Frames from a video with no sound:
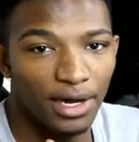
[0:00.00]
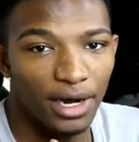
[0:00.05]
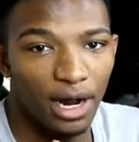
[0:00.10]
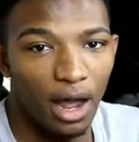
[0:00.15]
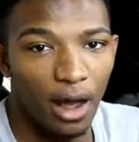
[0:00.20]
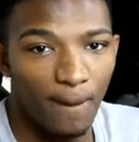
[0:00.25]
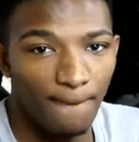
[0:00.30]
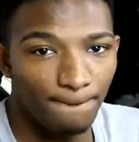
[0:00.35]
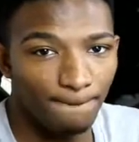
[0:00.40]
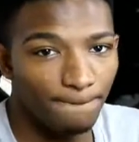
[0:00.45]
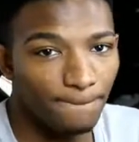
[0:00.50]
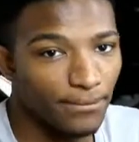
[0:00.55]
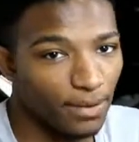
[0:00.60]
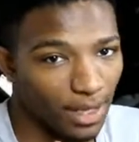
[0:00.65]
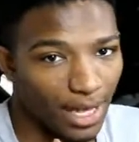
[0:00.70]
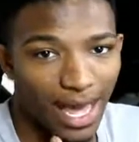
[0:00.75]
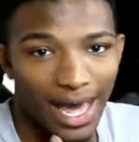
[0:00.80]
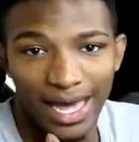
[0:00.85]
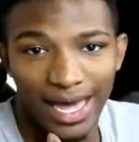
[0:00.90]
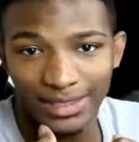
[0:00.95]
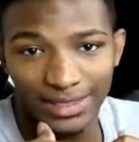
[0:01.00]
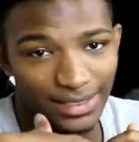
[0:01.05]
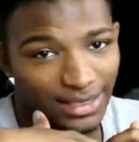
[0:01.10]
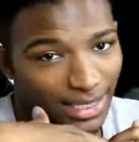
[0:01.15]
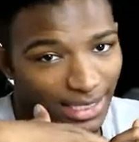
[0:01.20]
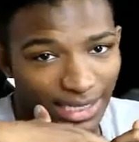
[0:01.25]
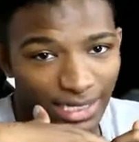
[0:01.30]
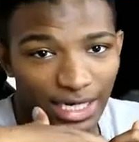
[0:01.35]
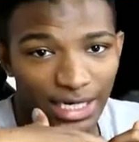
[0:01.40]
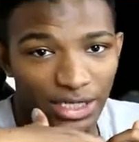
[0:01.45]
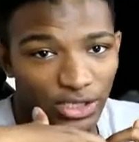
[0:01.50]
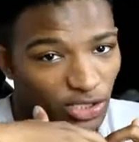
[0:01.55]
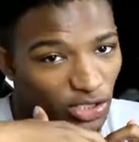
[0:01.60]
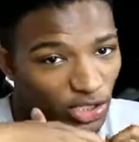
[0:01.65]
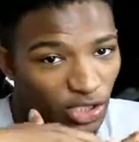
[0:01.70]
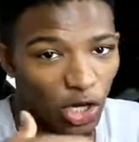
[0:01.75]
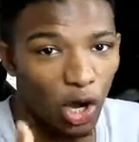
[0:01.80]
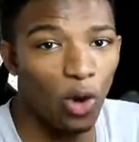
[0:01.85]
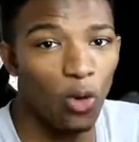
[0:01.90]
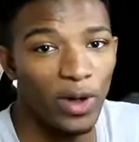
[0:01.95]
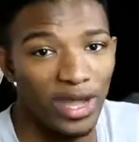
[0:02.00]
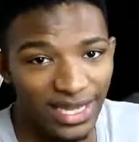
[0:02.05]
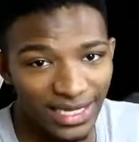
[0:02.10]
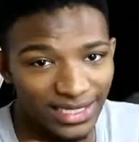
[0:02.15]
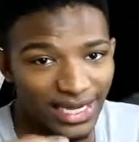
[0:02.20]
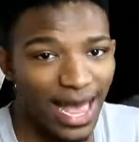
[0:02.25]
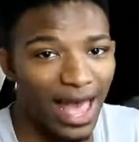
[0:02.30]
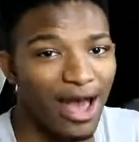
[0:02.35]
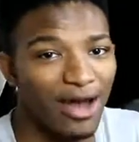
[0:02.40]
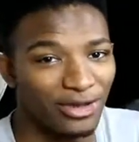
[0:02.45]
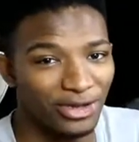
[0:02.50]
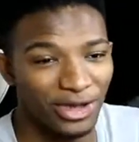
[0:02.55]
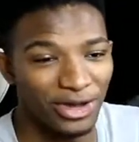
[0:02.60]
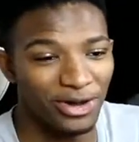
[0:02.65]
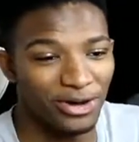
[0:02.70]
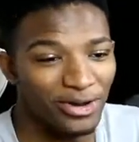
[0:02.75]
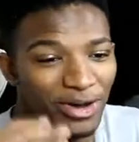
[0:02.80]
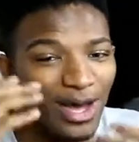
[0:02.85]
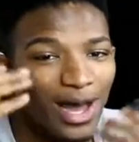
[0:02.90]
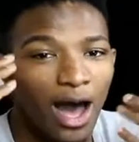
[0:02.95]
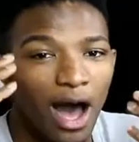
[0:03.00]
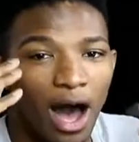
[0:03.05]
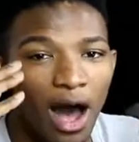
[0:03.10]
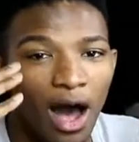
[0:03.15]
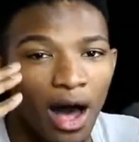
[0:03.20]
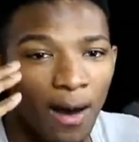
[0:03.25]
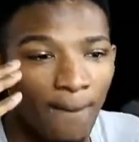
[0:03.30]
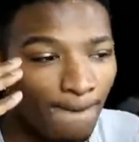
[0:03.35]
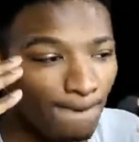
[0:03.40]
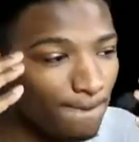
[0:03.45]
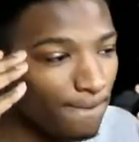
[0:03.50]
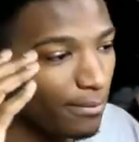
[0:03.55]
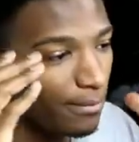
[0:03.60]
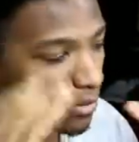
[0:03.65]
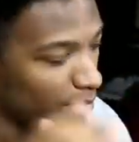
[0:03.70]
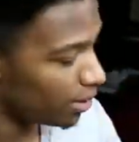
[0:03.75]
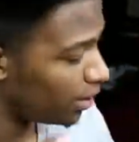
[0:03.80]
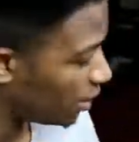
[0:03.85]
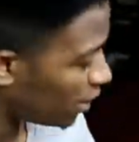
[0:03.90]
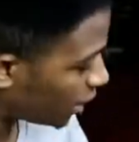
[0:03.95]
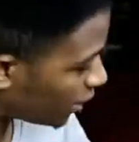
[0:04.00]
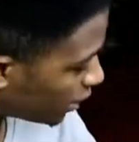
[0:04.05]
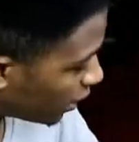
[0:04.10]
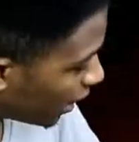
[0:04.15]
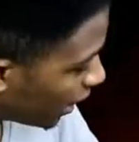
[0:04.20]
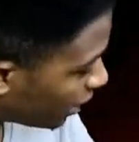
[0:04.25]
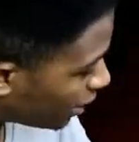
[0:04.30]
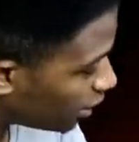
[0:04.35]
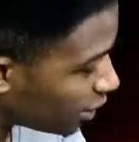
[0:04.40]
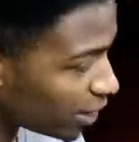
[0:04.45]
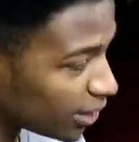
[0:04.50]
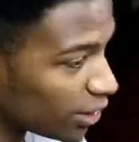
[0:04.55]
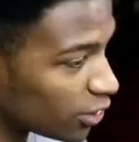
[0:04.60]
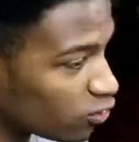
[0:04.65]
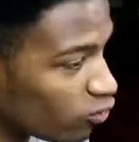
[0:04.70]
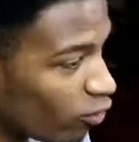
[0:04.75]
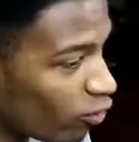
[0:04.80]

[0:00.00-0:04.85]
But, um, guys, this shit is going down, yo. Um, Let's take a look at this